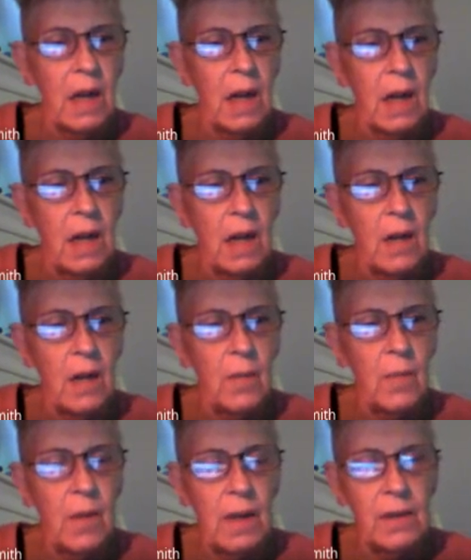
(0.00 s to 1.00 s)

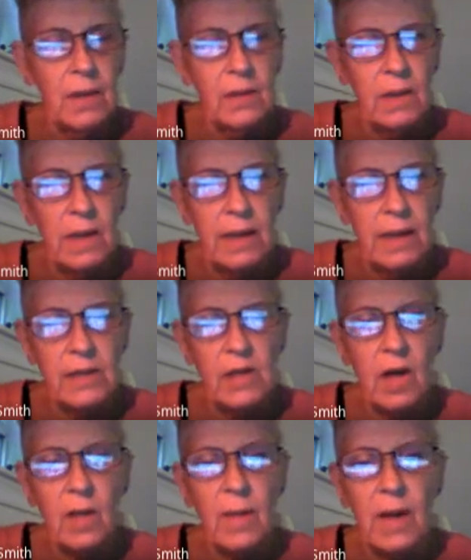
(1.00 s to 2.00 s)
And I
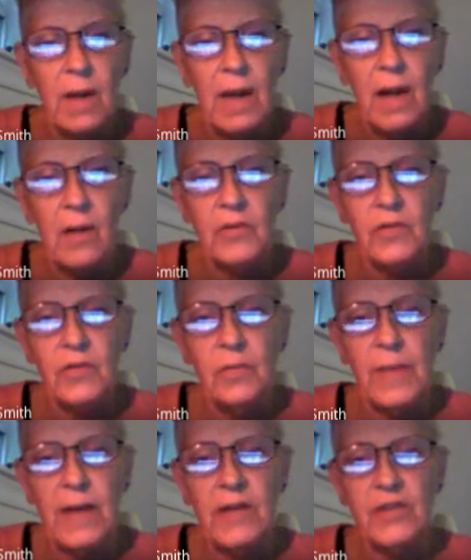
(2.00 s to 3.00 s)
talk about how to
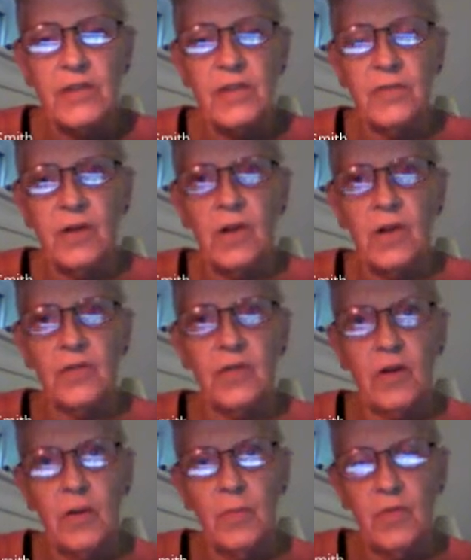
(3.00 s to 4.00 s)
manage difficult
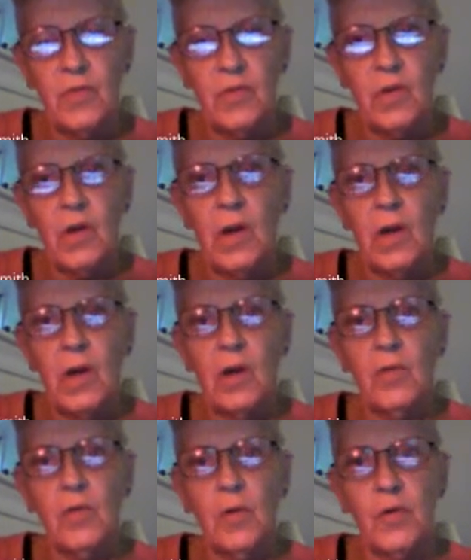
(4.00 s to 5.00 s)
terms.
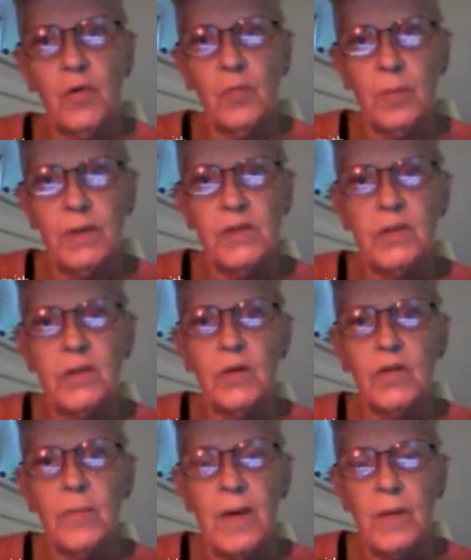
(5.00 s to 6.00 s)
Of course, please
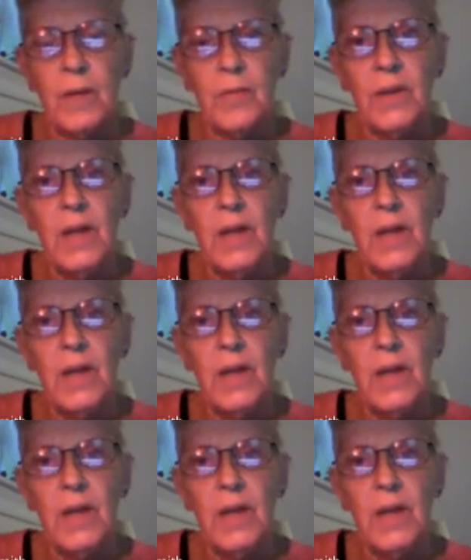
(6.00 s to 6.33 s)
look them up.